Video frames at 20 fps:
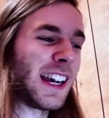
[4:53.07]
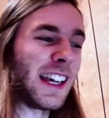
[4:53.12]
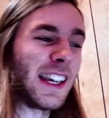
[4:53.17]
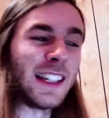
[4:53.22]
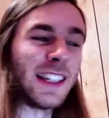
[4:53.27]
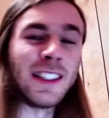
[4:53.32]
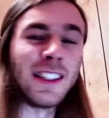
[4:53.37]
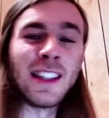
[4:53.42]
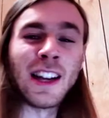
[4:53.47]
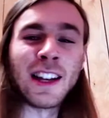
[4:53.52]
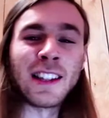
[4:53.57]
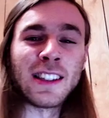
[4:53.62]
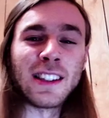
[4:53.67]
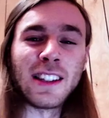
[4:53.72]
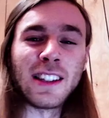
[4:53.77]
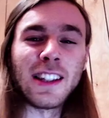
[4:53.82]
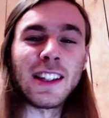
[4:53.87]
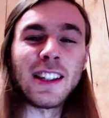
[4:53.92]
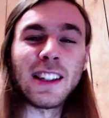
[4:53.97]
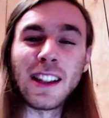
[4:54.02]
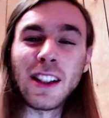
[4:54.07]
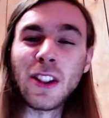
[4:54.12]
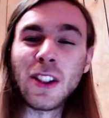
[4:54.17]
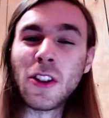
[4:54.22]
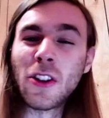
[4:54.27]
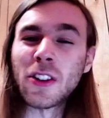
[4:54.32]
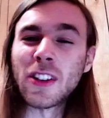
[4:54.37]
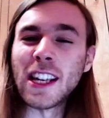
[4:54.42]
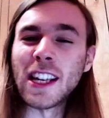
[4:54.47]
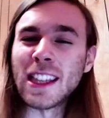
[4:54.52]
it doesn't
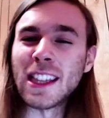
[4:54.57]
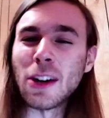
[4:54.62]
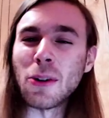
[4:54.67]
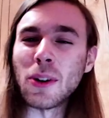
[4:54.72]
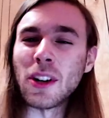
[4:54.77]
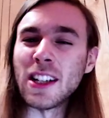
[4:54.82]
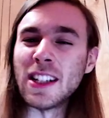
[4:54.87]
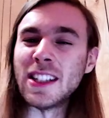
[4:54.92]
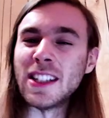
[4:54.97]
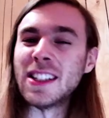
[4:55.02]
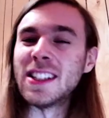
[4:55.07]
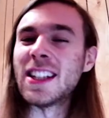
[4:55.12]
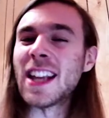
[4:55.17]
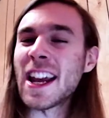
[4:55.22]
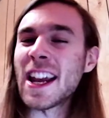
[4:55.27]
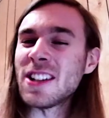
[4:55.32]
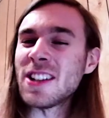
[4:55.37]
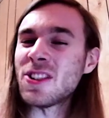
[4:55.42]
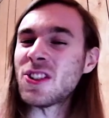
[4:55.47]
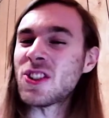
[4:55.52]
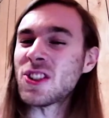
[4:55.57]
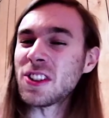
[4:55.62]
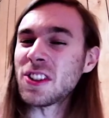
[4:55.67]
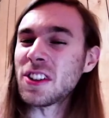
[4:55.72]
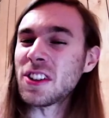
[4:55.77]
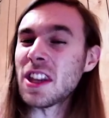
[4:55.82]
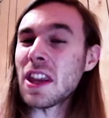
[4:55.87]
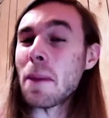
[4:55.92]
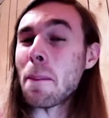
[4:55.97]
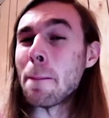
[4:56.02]
look like they were
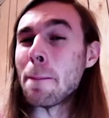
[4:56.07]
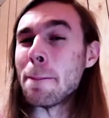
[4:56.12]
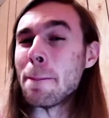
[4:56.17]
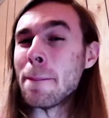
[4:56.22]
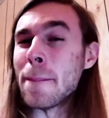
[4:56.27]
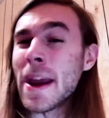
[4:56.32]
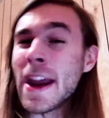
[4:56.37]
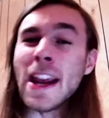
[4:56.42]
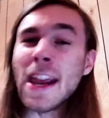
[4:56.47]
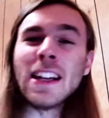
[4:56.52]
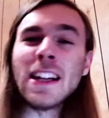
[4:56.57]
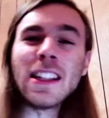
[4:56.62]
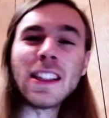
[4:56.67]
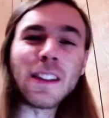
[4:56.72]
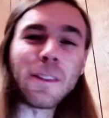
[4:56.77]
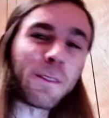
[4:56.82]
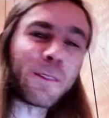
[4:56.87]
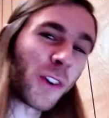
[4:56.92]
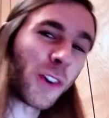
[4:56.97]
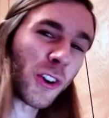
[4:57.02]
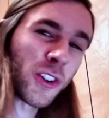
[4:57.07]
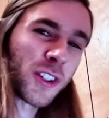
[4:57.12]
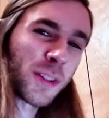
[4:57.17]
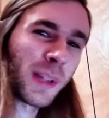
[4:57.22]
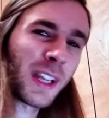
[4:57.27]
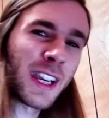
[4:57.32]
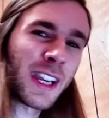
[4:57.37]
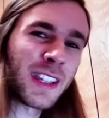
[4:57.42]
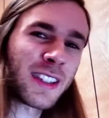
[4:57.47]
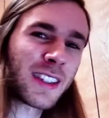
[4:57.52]
intentionally made in the first
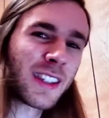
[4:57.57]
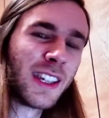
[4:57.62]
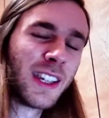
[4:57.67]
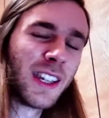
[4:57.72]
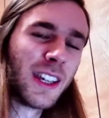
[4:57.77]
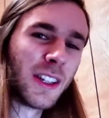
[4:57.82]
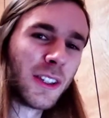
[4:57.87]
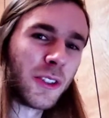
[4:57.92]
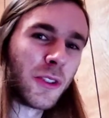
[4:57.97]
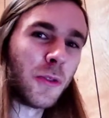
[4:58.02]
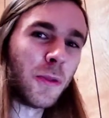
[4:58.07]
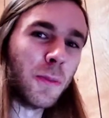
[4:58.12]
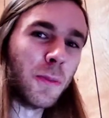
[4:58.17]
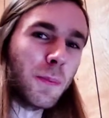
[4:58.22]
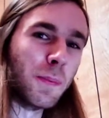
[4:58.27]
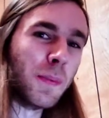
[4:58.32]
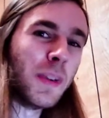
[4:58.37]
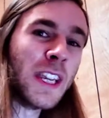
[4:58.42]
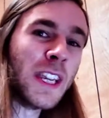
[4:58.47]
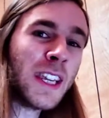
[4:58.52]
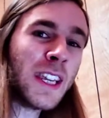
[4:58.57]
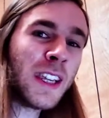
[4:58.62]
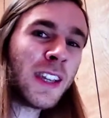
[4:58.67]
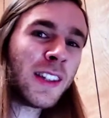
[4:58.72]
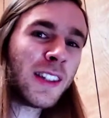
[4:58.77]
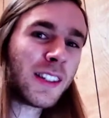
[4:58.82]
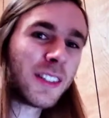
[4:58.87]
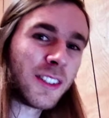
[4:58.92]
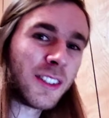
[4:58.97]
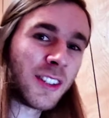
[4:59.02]
place to be
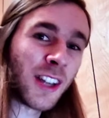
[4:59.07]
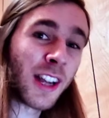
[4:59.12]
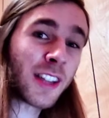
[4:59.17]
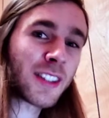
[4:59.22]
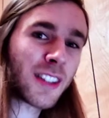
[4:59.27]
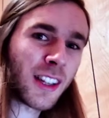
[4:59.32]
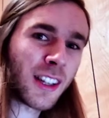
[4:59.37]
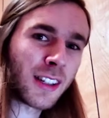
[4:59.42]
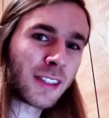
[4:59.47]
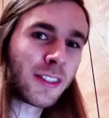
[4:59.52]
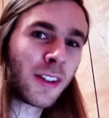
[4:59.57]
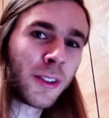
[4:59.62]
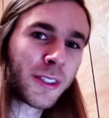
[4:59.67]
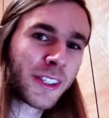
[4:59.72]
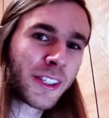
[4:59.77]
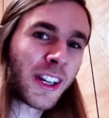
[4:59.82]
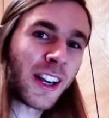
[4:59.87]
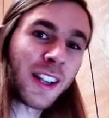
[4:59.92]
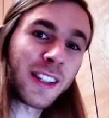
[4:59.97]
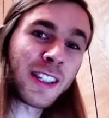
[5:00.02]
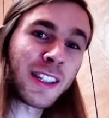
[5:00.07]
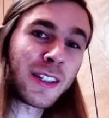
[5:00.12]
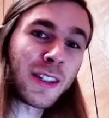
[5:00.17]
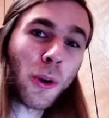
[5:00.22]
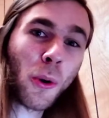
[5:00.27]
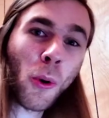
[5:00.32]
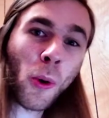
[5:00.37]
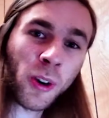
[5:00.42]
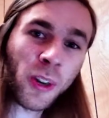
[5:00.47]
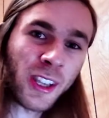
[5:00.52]
just adult content
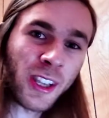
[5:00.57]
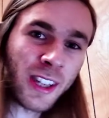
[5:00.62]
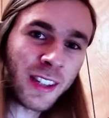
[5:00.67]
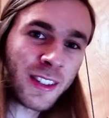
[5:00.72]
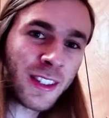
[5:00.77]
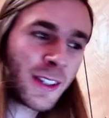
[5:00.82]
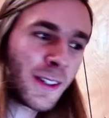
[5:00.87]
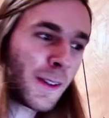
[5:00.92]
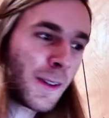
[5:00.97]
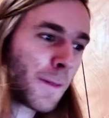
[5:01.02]
oriented.